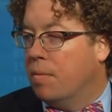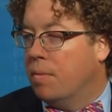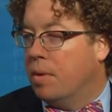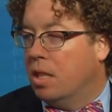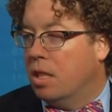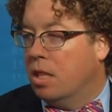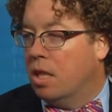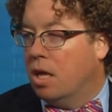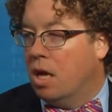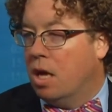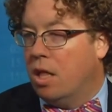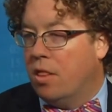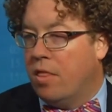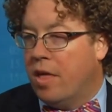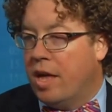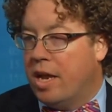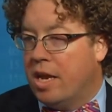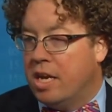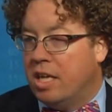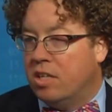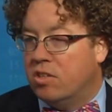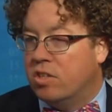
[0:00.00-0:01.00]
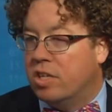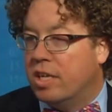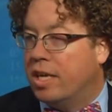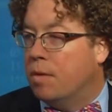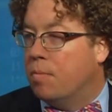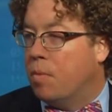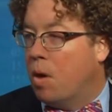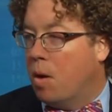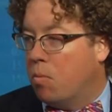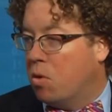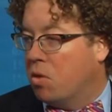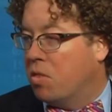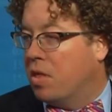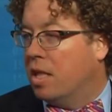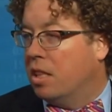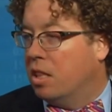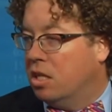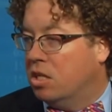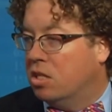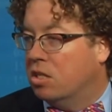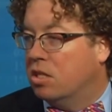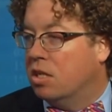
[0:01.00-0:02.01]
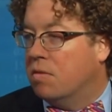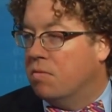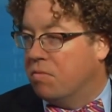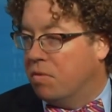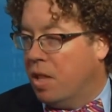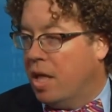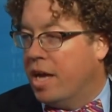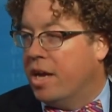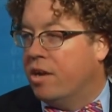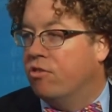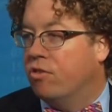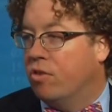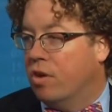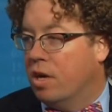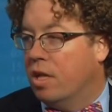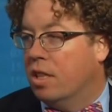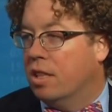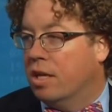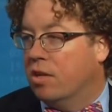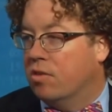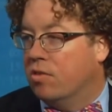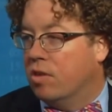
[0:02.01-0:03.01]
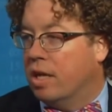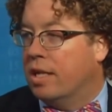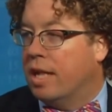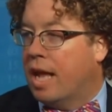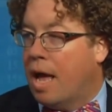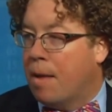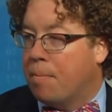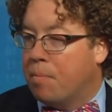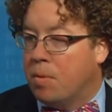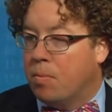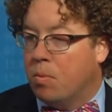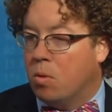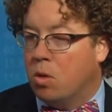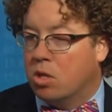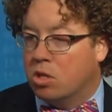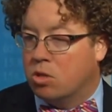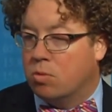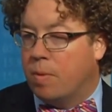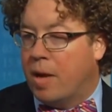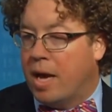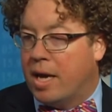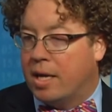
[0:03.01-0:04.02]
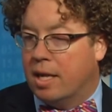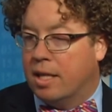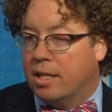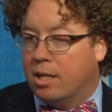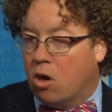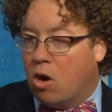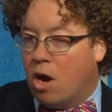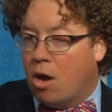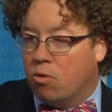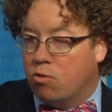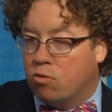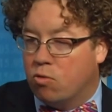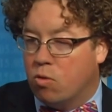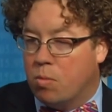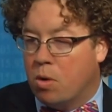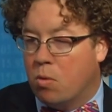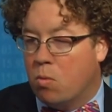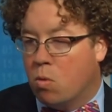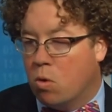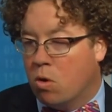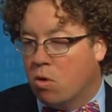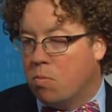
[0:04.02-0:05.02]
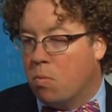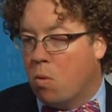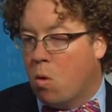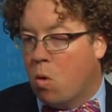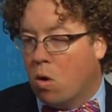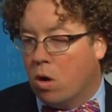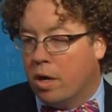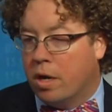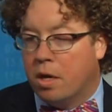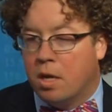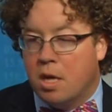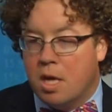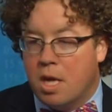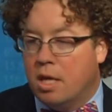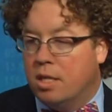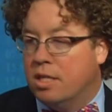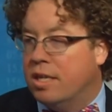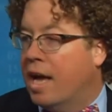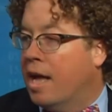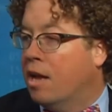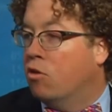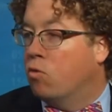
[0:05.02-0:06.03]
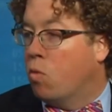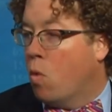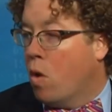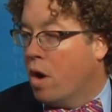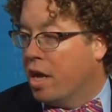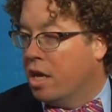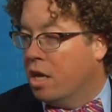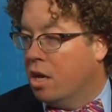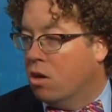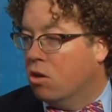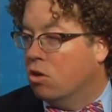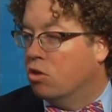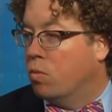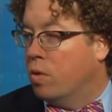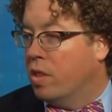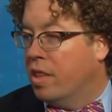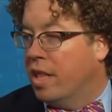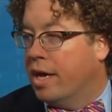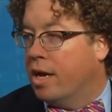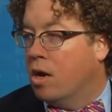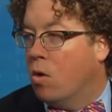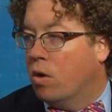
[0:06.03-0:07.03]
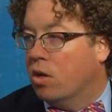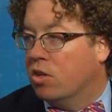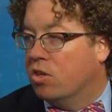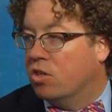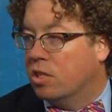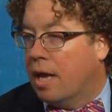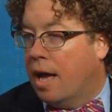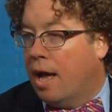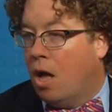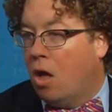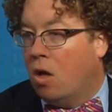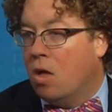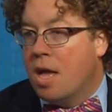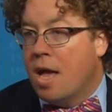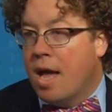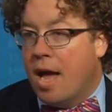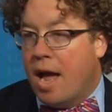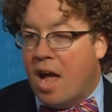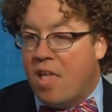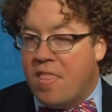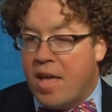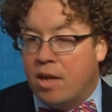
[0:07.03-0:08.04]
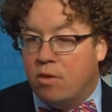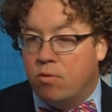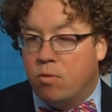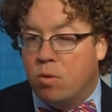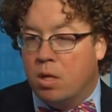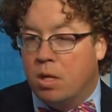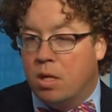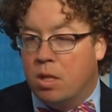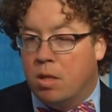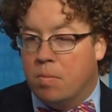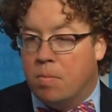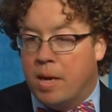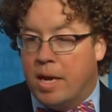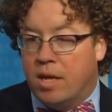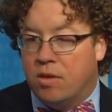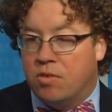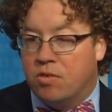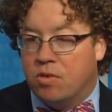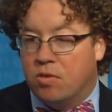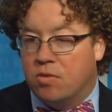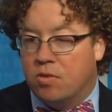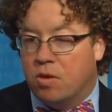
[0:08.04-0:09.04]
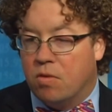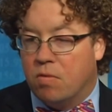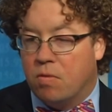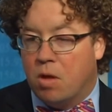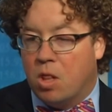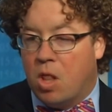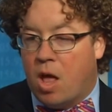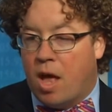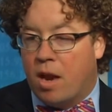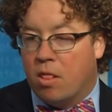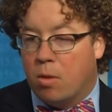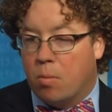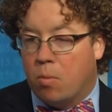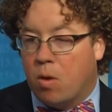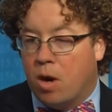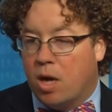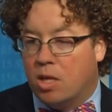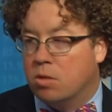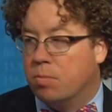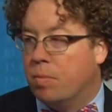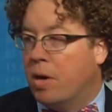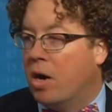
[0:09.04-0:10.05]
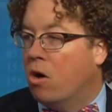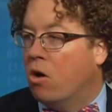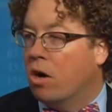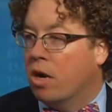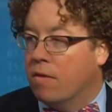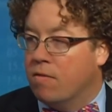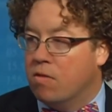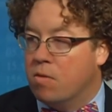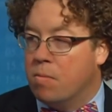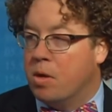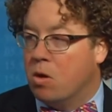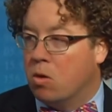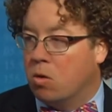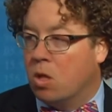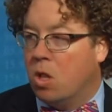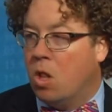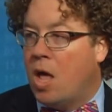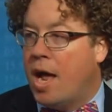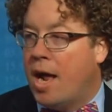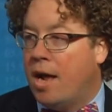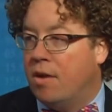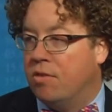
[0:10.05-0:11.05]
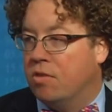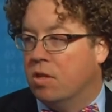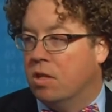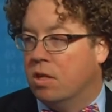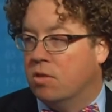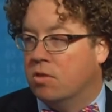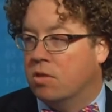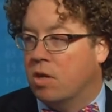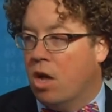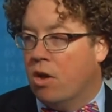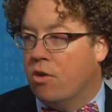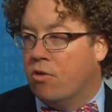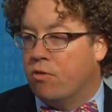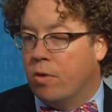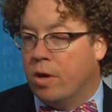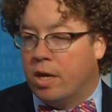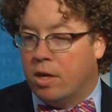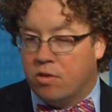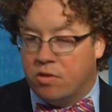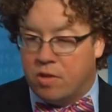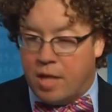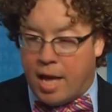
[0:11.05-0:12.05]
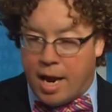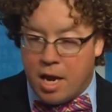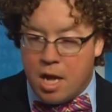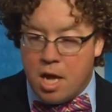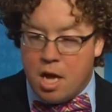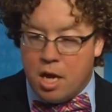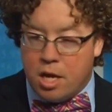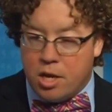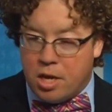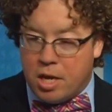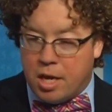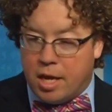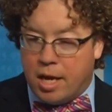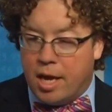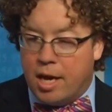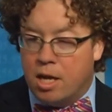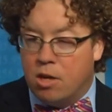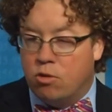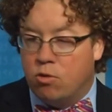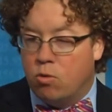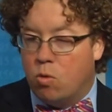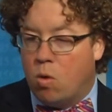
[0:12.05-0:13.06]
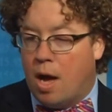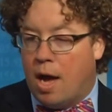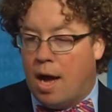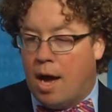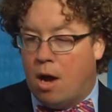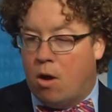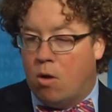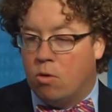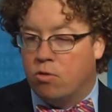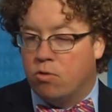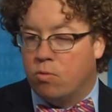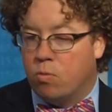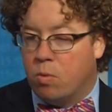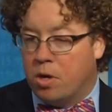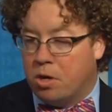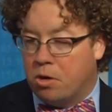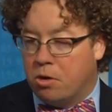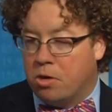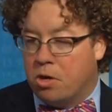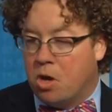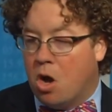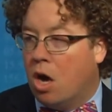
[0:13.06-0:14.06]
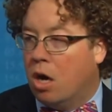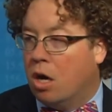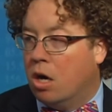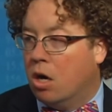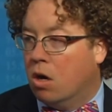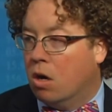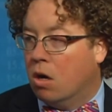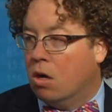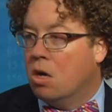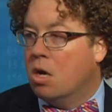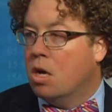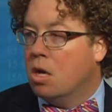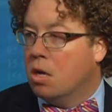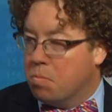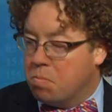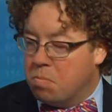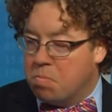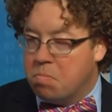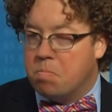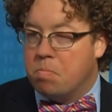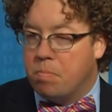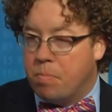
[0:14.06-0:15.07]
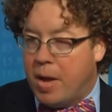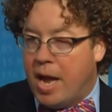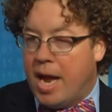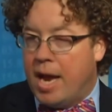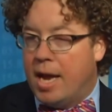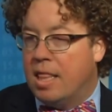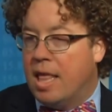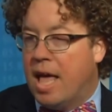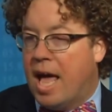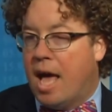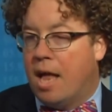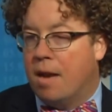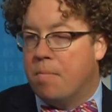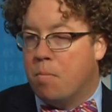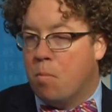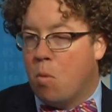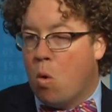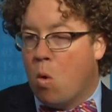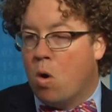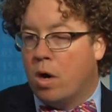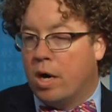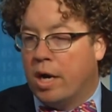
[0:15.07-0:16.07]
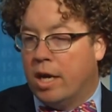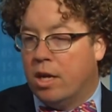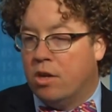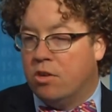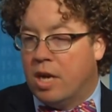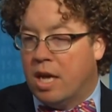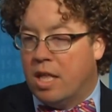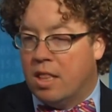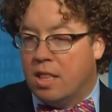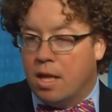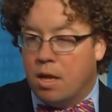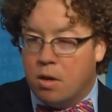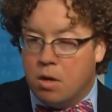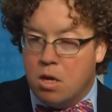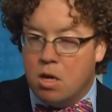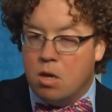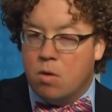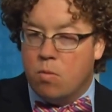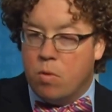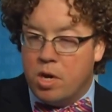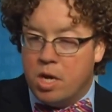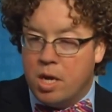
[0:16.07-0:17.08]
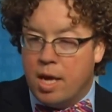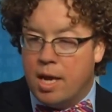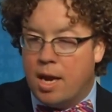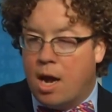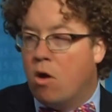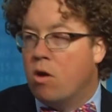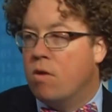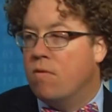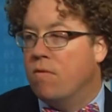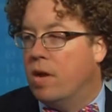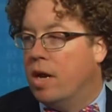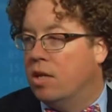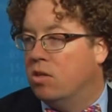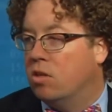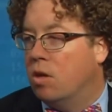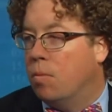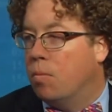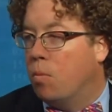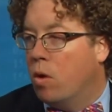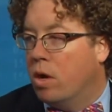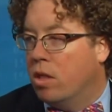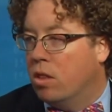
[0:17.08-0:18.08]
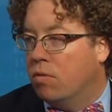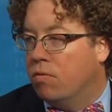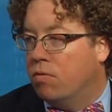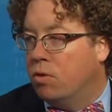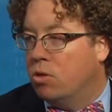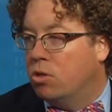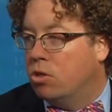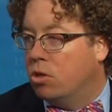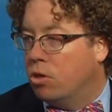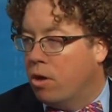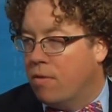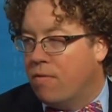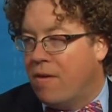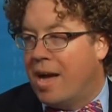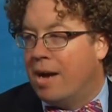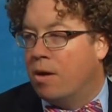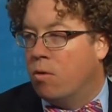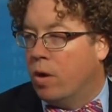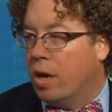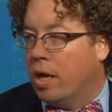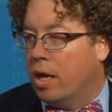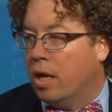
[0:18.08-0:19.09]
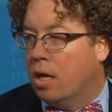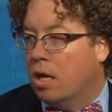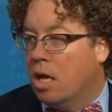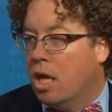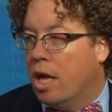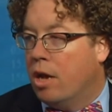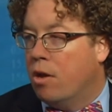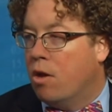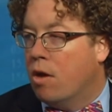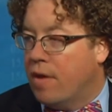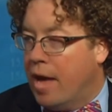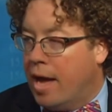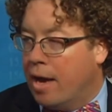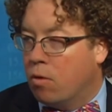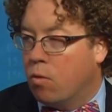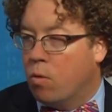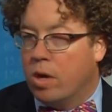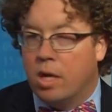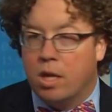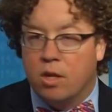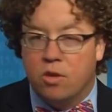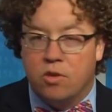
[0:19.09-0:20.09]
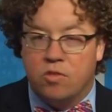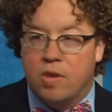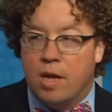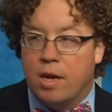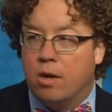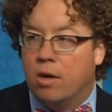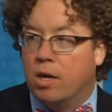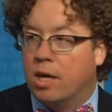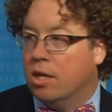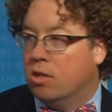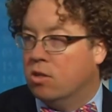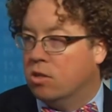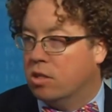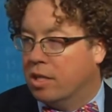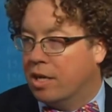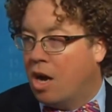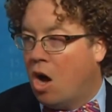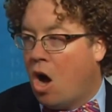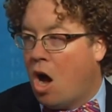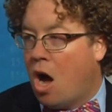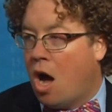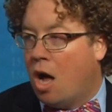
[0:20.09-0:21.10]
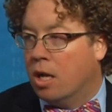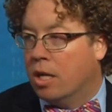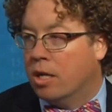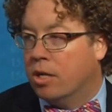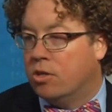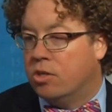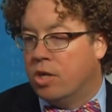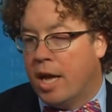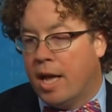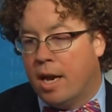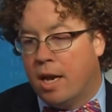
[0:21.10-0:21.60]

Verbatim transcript: I mean, the, mm -hmm. the, it mm-hmm. needs to keep up with at least inflation and things like that. People expect that their house will be worth more in 10, 20 years when they go to sell. And that's really the basis of a lot of the prosperity of the middle class in this country is that you can get into a house when you're younger pay that mortgage, and then when you get out of it at some point in the future, you have equity, and yeah. you have equity to send your kids to college.